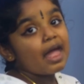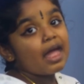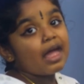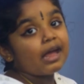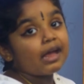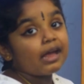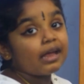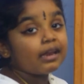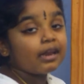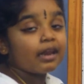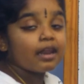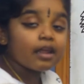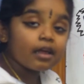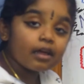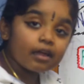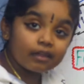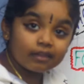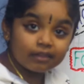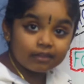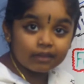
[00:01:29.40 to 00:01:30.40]

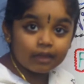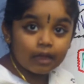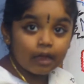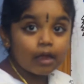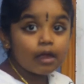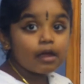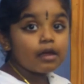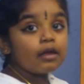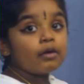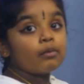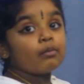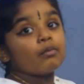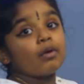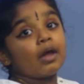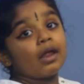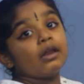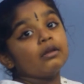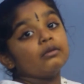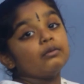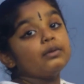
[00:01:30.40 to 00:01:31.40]
and say,
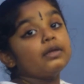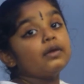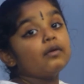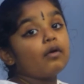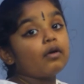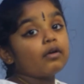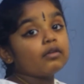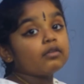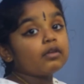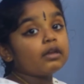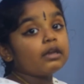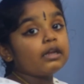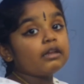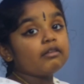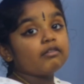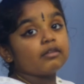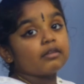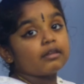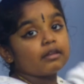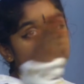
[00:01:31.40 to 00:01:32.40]
you also need
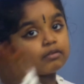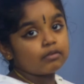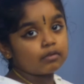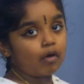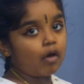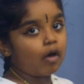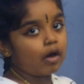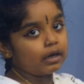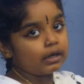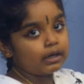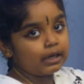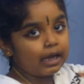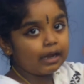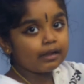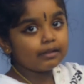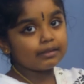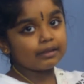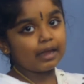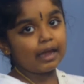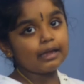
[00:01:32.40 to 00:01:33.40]
to say sorry
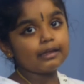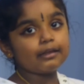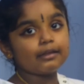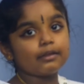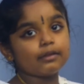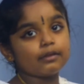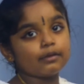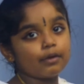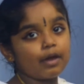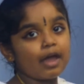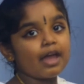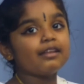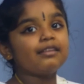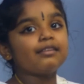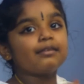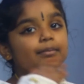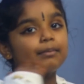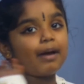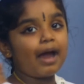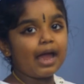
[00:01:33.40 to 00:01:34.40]
and thank you and
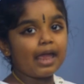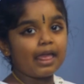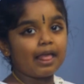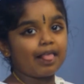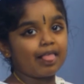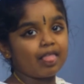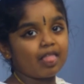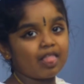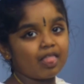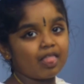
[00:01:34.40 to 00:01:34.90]
smile.